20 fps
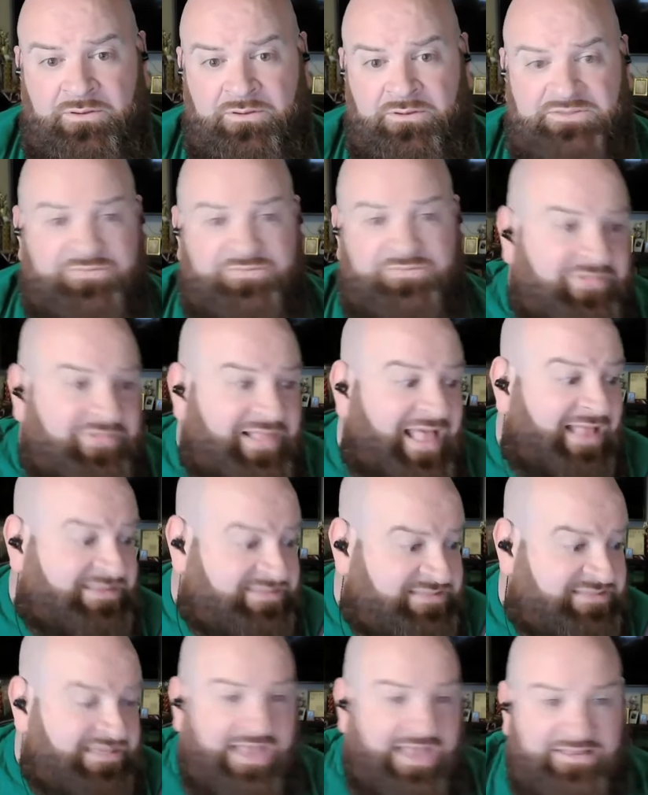She flat
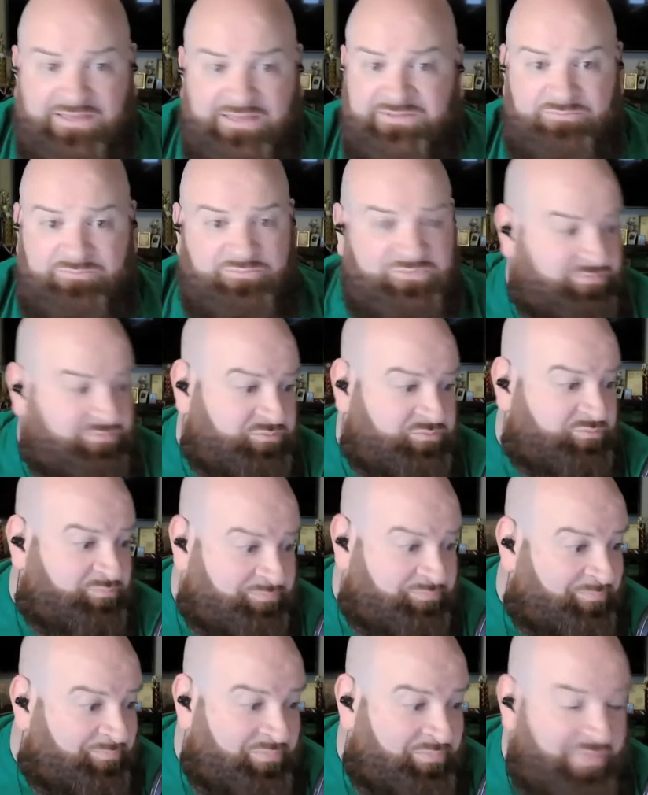said that
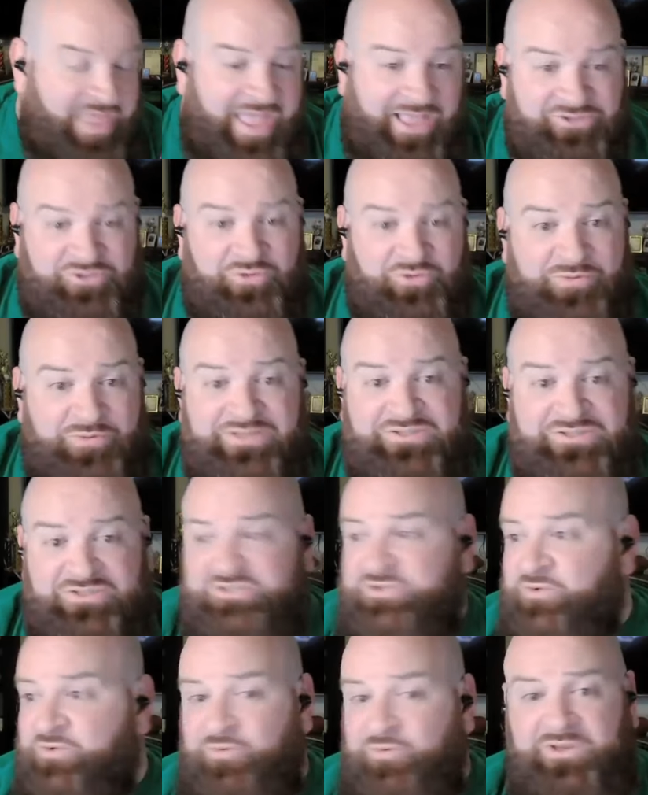Angel Reese
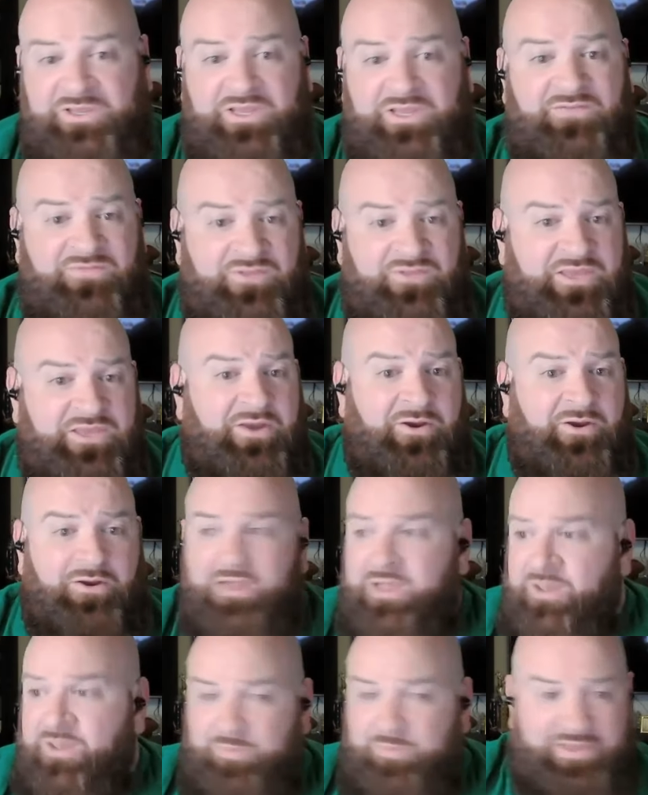is the rookie of the
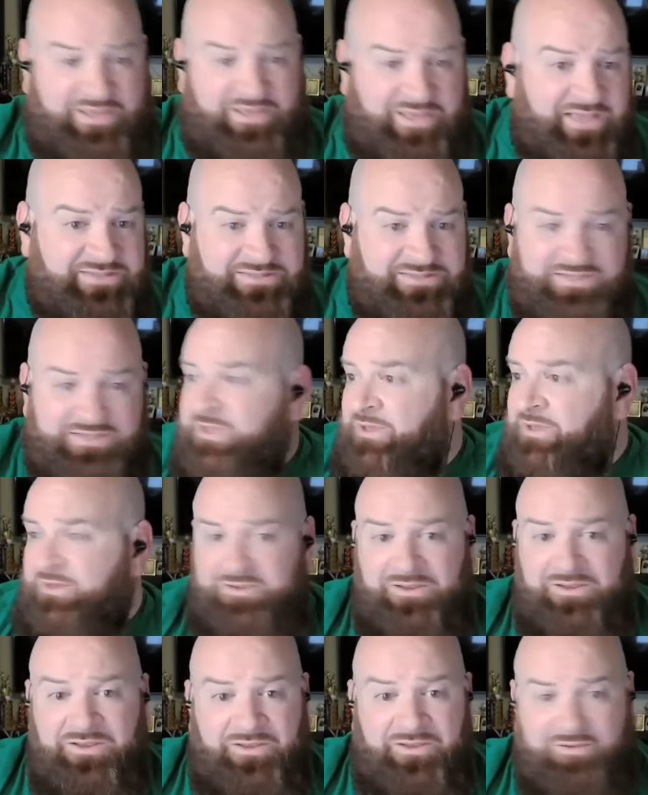year because
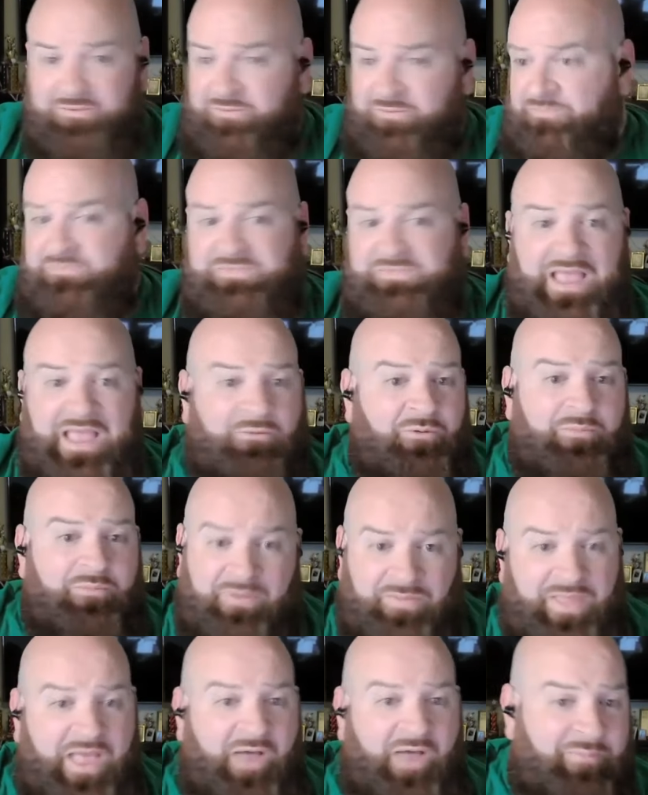they will,
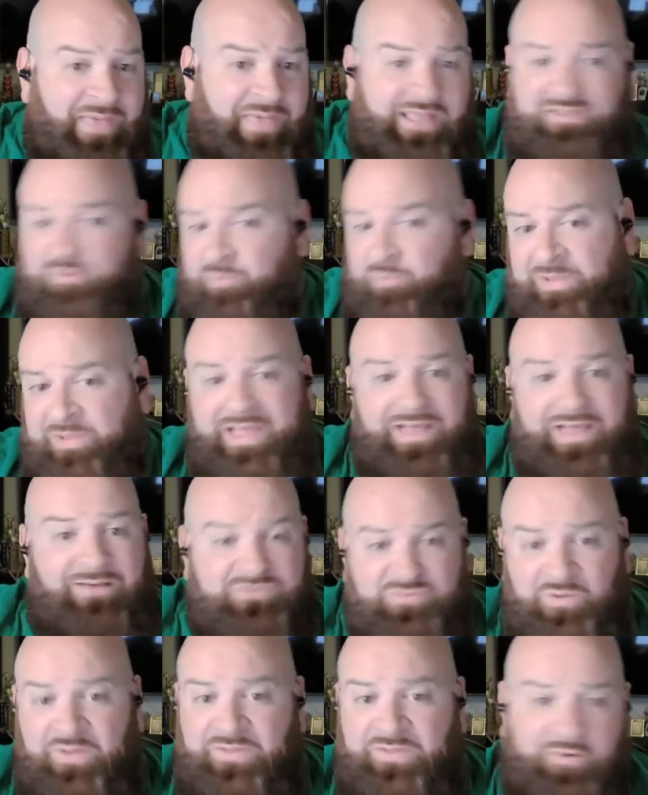they'll make the
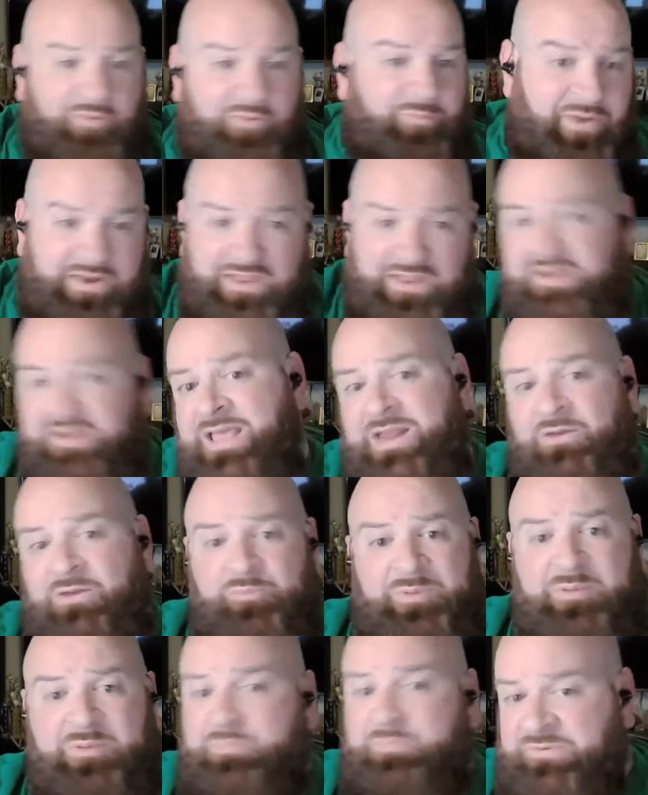playoffs with her, but Indiana
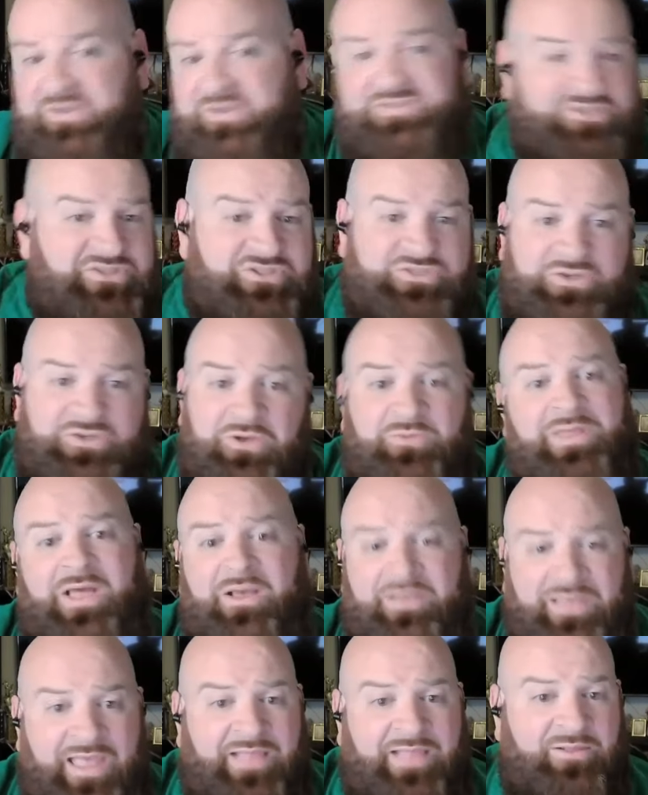will be just as good
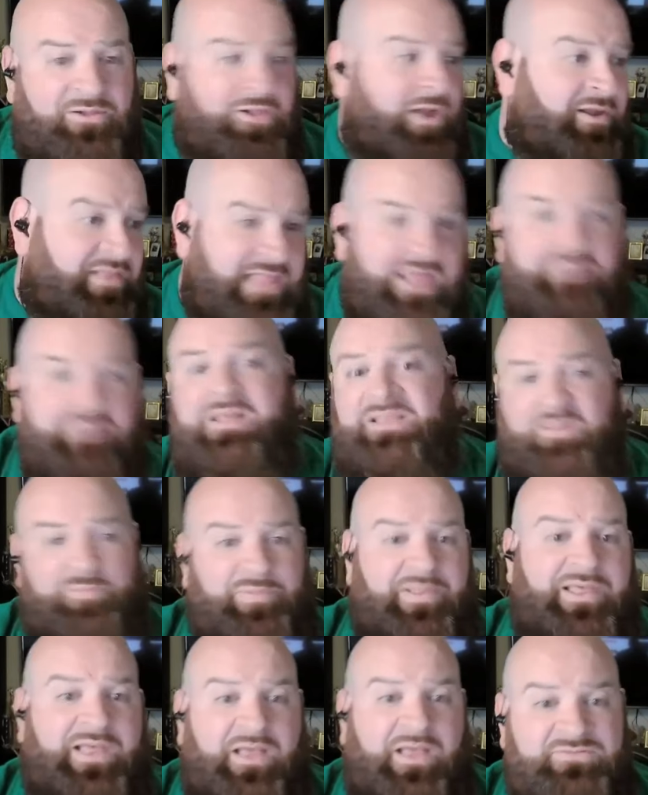without Caitlin Clark, and they'd make the
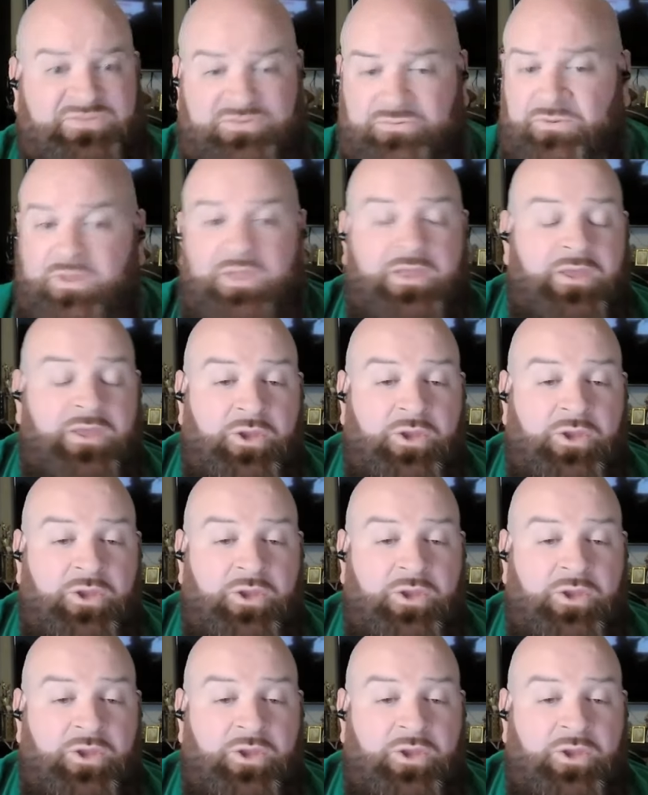playoffs too.